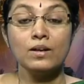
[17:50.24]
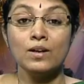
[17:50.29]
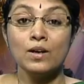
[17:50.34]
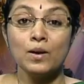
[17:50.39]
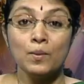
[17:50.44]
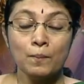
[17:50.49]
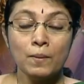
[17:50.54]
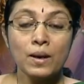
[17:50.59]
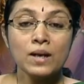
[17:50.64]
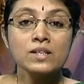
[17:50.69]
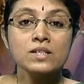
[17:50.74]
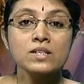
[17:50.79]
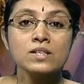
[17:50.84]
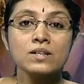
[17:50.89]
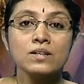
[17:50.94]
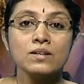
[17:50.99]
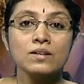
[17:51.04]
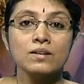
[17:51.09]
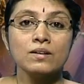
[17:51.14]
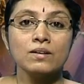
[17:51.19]
but
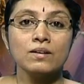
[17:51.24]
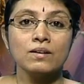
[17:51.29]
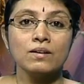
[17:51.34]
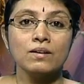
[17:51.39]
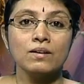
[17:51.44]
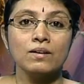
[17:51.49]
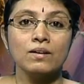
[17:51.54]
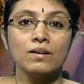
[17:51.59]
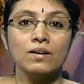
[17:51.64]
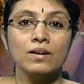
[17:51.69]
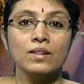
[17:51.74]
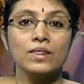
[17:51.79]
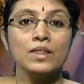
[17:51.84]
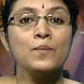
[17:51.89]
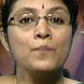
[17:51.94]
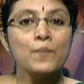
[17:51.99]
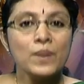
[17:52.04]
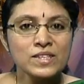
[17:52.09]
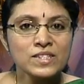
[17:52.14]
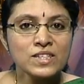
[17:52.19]
the
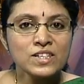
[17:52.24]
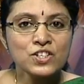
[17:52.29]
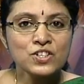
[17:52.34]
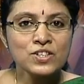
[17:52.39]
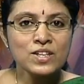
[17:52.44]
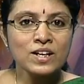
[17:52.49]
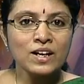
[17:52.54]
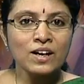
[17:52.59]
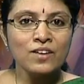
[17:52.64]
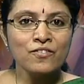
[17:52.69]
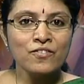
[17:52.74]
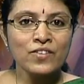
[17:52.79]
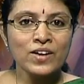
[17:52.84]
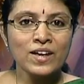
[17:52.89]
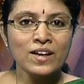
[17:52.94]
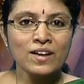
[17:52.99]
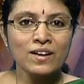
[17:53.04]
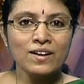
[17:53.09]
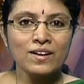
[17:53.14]
message they convey,